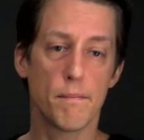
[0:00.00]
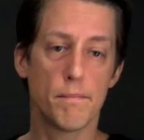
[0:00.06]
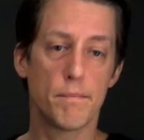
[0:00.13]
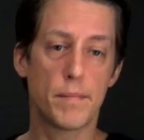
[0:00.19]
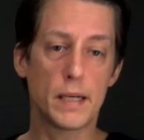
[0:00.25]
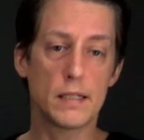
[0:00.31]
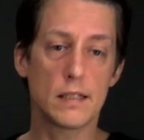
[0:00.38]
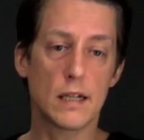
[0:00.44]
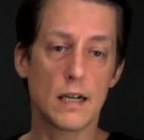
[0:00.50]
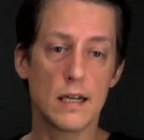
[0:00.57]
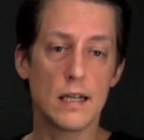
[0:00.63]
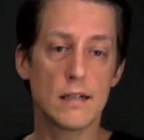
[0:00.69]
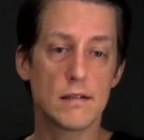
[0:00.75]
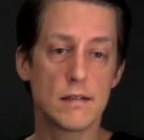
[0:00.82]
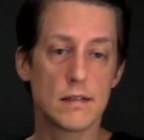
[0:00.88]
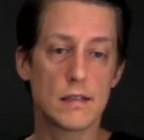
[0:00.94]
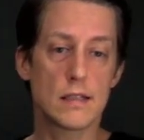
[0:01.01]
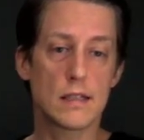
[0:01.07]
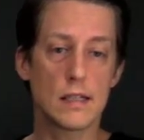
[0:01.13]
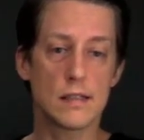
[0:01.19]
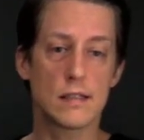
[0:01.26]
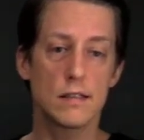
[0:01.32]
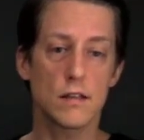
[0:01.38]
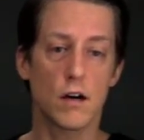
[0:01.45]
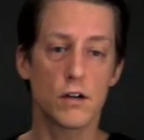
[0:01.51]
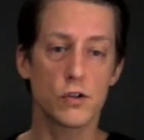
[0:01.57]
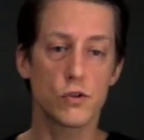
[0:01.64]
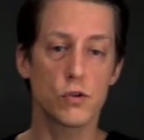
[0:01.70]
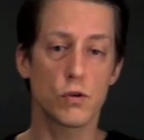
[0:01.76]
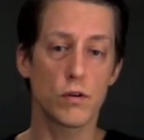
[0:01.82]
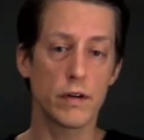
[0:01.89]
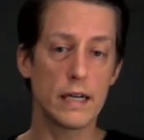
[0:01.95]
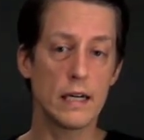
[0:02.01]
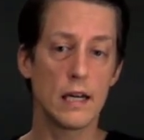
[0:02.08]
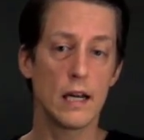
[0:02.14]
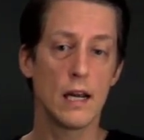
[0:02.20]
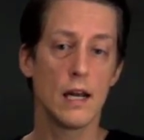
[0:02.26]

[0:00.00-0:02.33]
Basically, this is our story.